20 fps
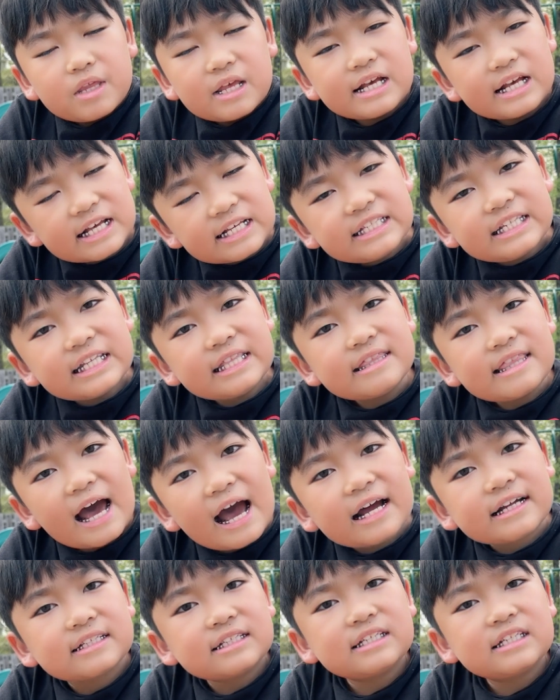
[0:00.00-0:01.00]
Isn't
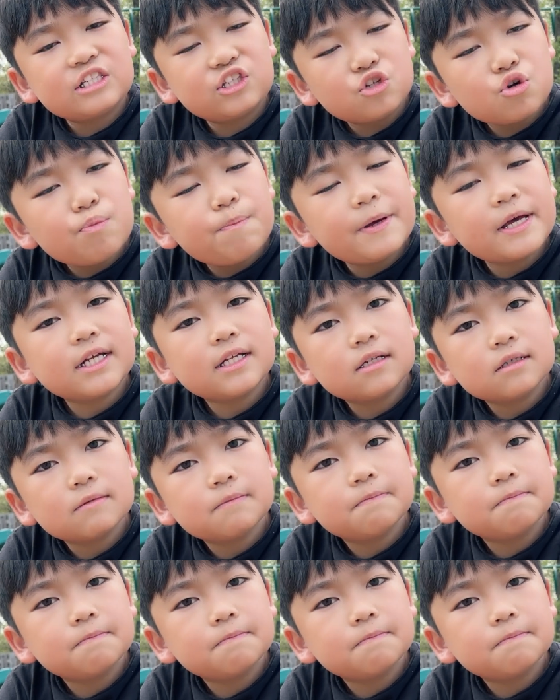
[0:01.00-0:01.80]
that stupid?